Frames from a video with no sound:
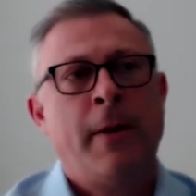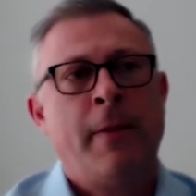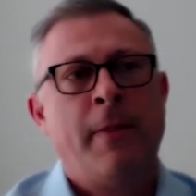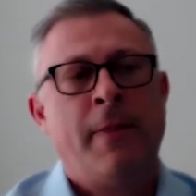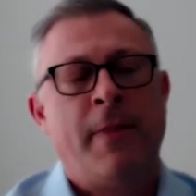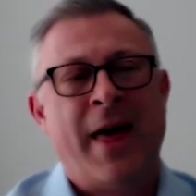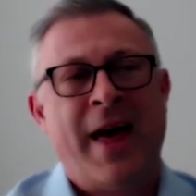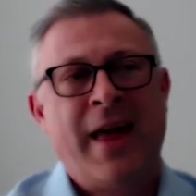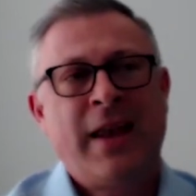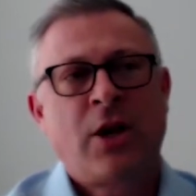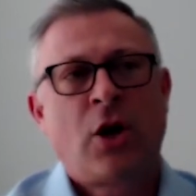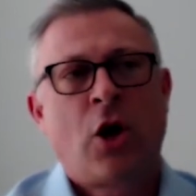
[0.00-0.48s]

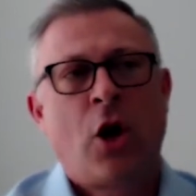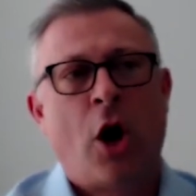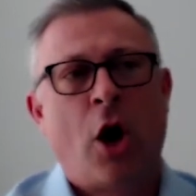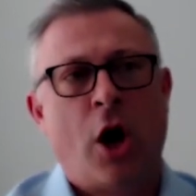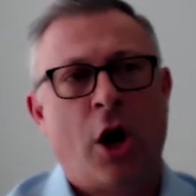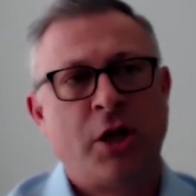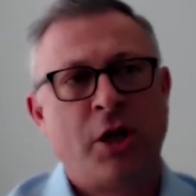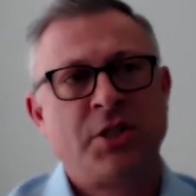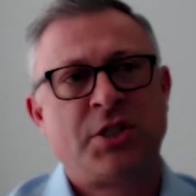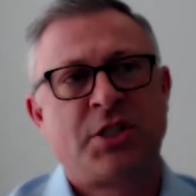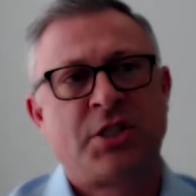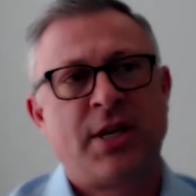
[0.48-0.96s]
That
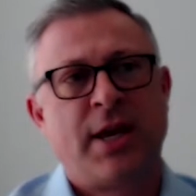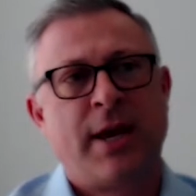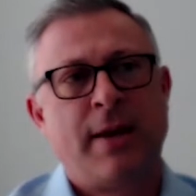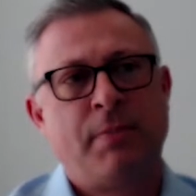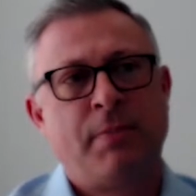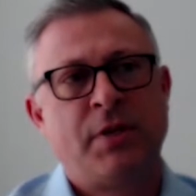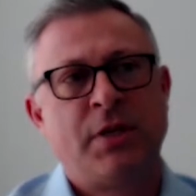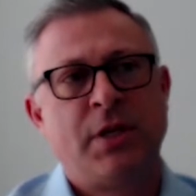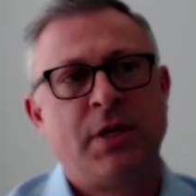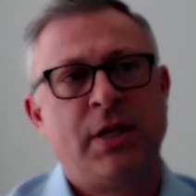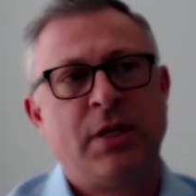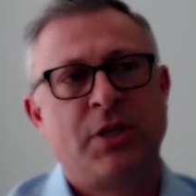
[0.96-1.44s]

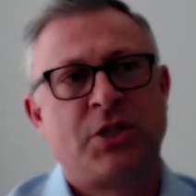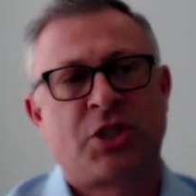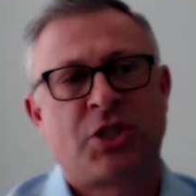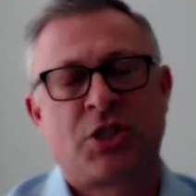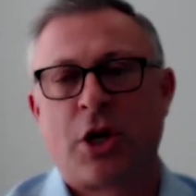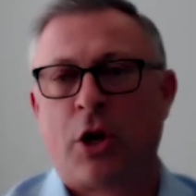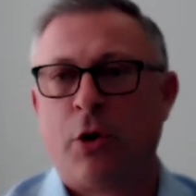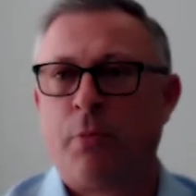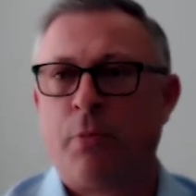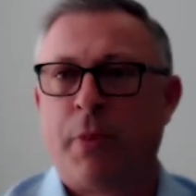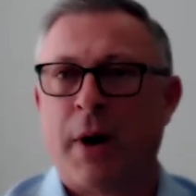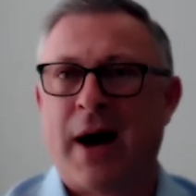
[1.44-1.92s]
concept is
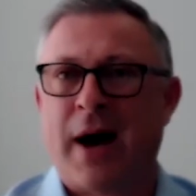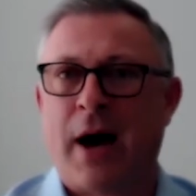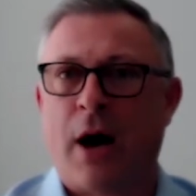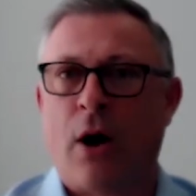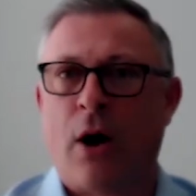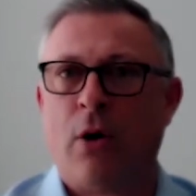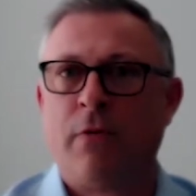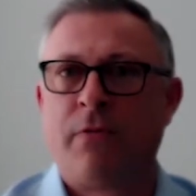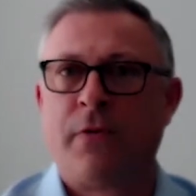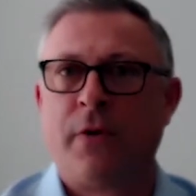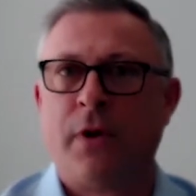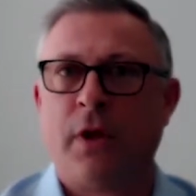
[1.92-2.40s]
so
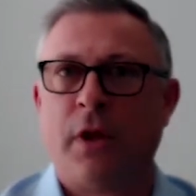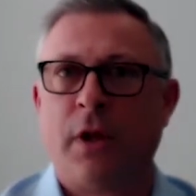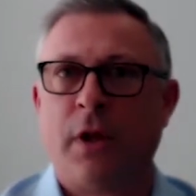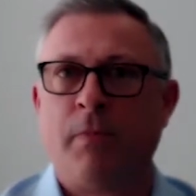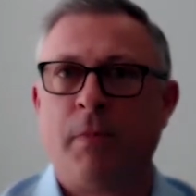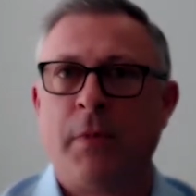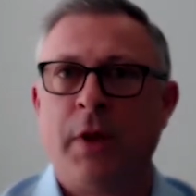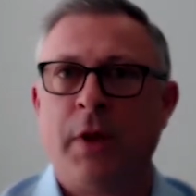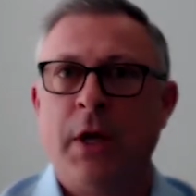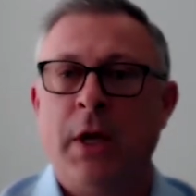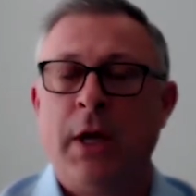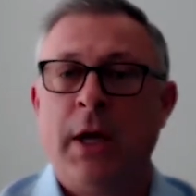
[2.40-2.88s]

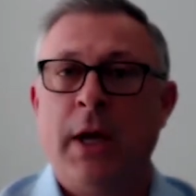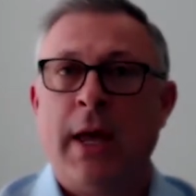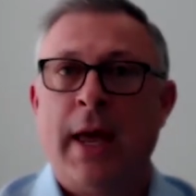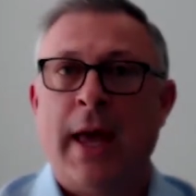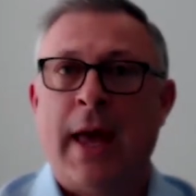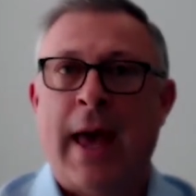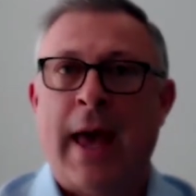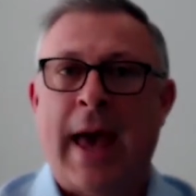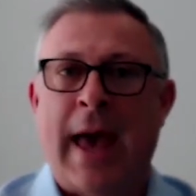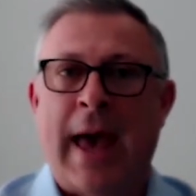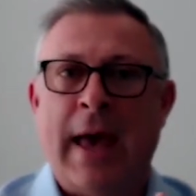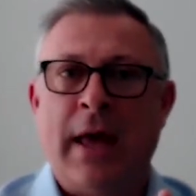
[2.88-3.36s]
powerful,
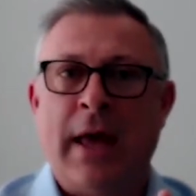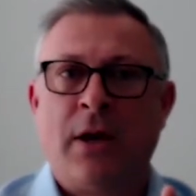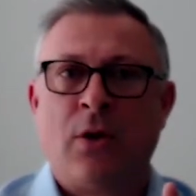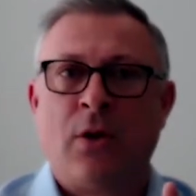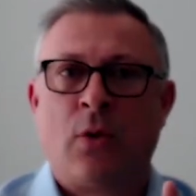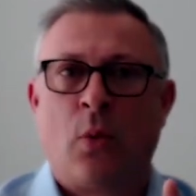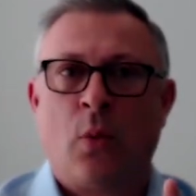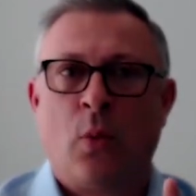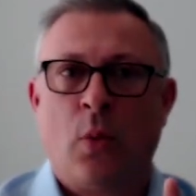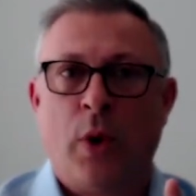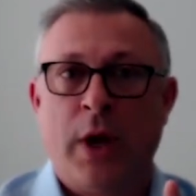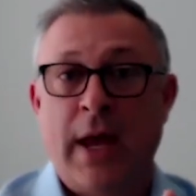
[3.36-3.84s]
and
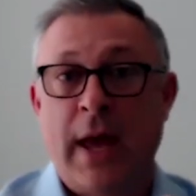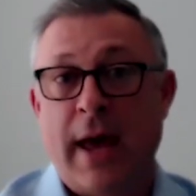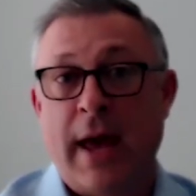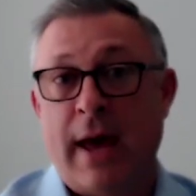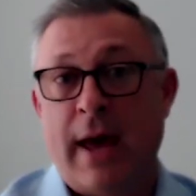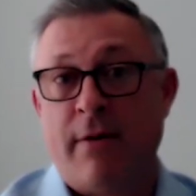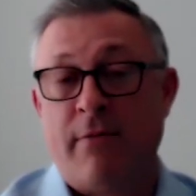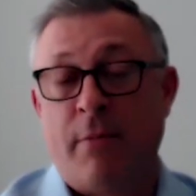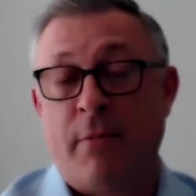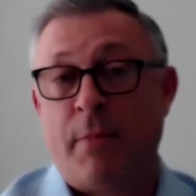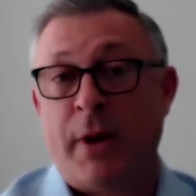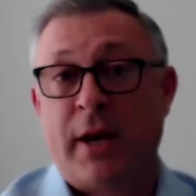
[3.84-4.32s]
we
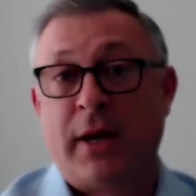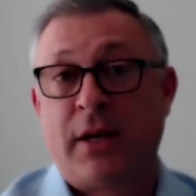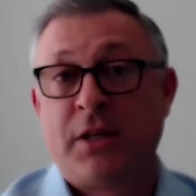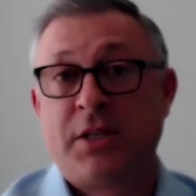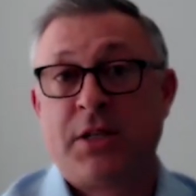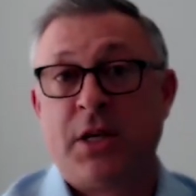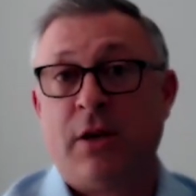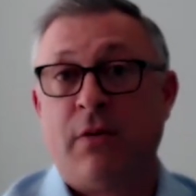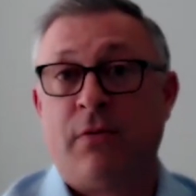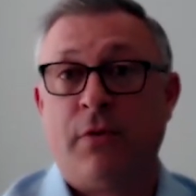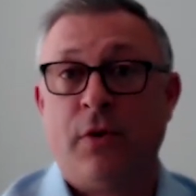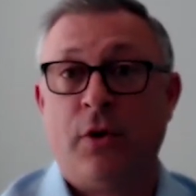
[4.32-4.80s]
have a
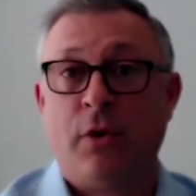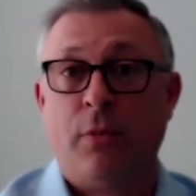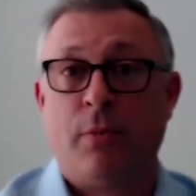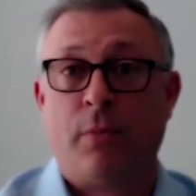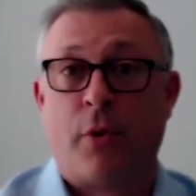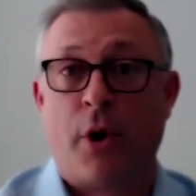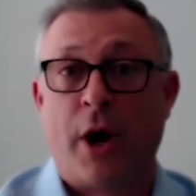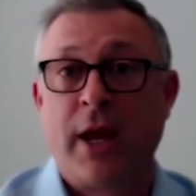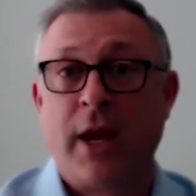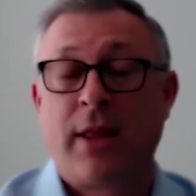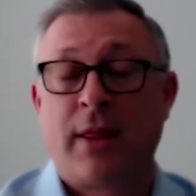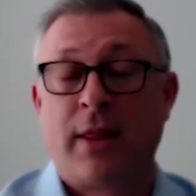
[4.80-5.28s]
penalty if you
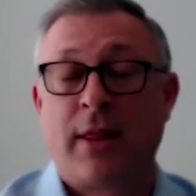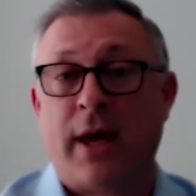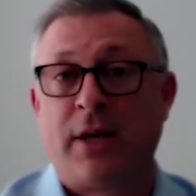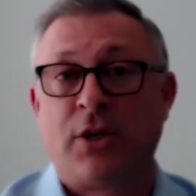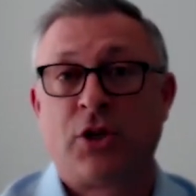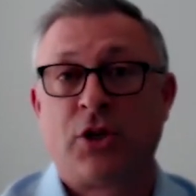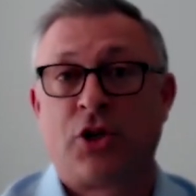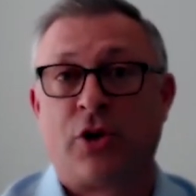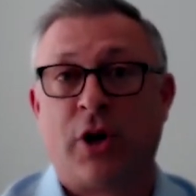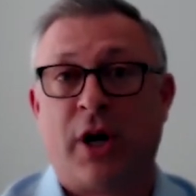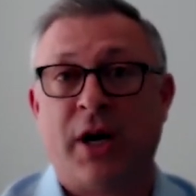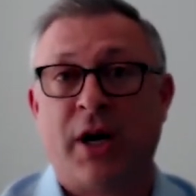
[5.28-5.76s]
break that
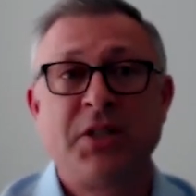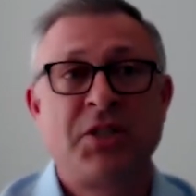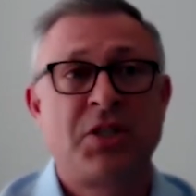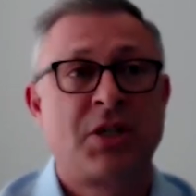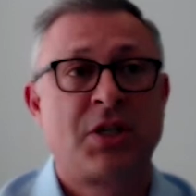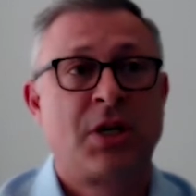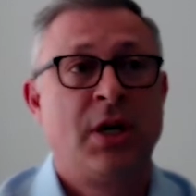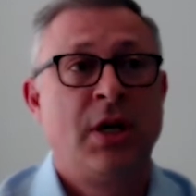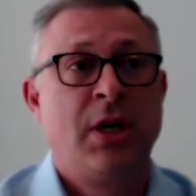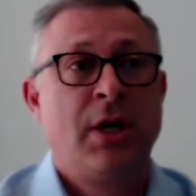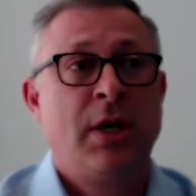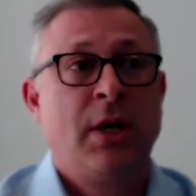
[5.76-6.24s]
trust.